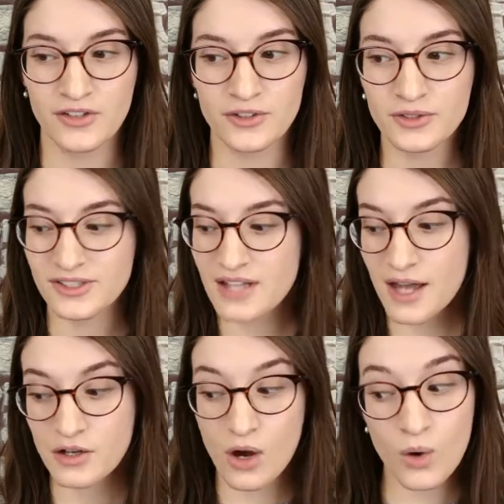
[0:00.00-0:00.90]
So it's
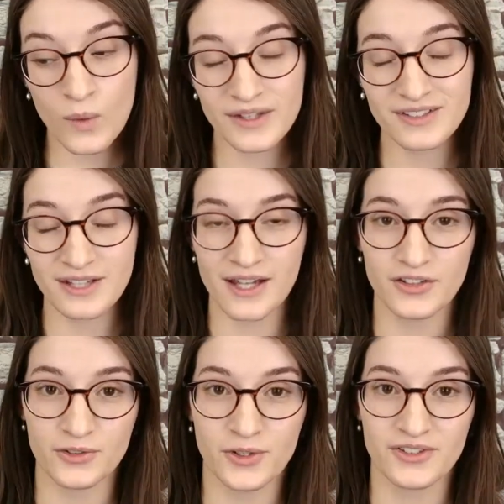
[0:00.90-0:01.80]
not always
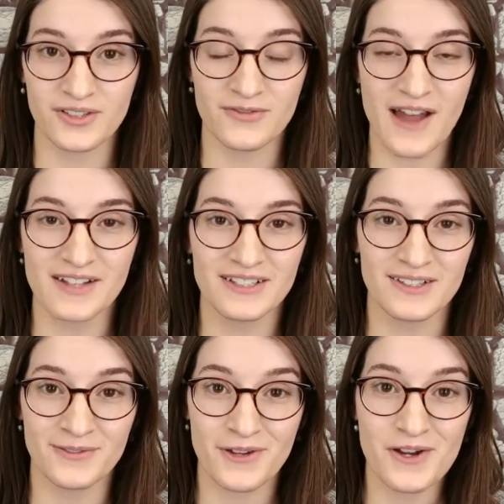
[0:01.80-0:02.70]
dinosaurs. In fact,
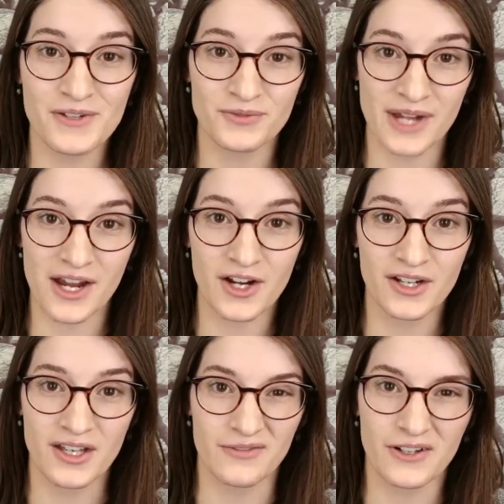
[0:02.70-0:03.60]
it's very
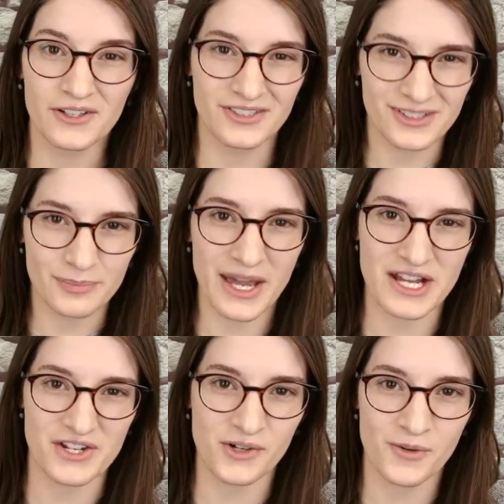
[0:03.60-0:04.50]
rare, very
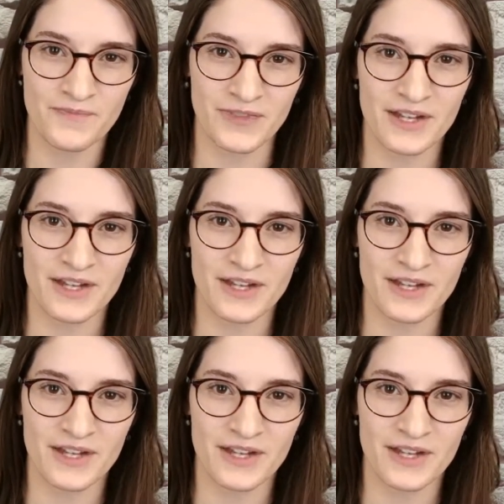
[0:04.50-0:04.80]
special